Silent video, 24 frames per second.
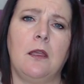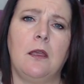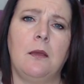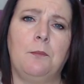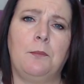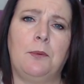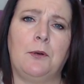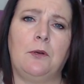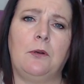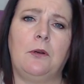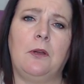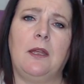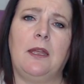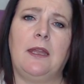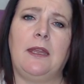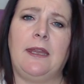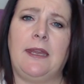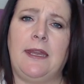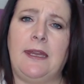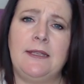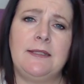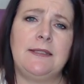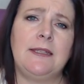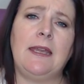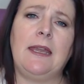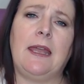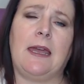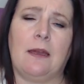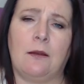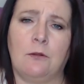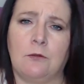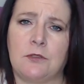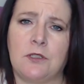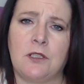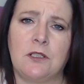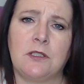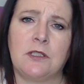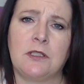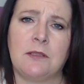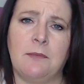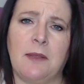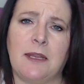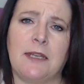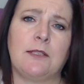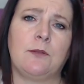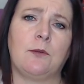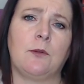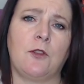but he's allowed to
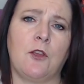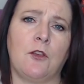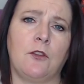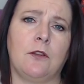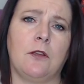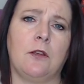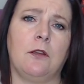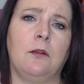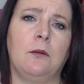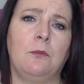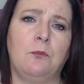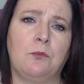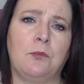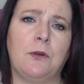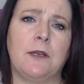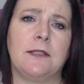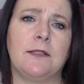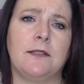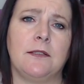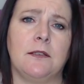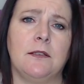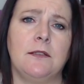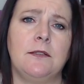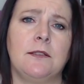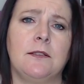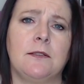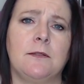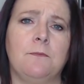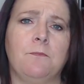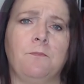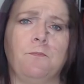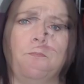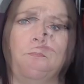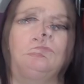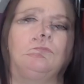mix with other prisoners.